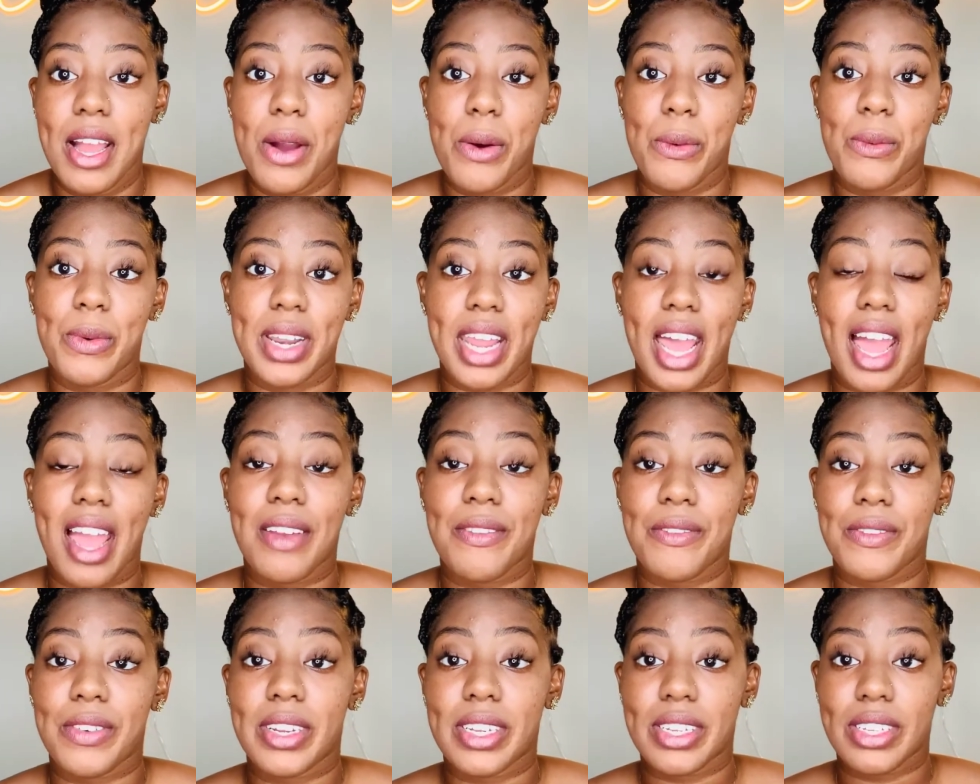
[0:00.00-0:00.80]
when I
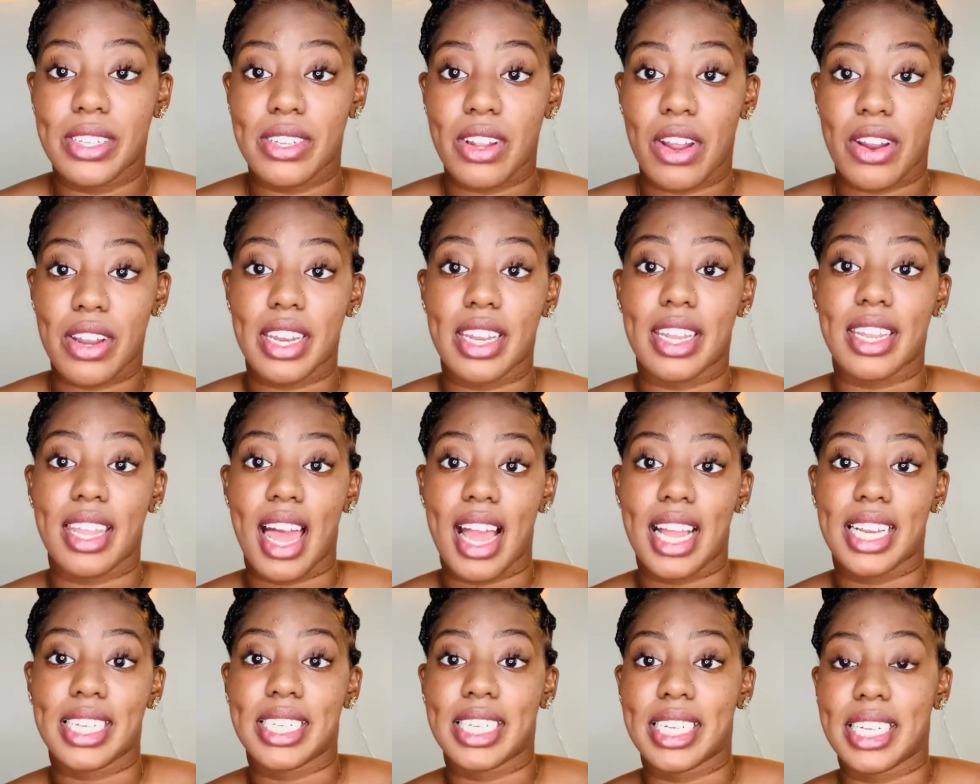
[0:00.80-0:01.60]
first started
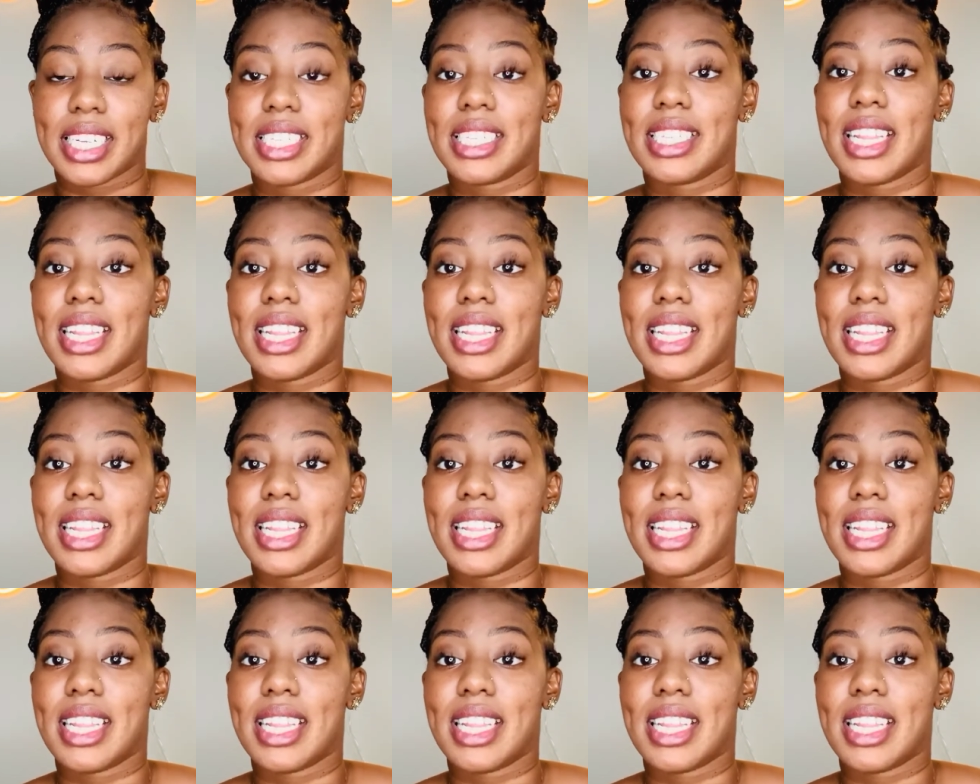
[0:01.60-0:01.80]
lashing is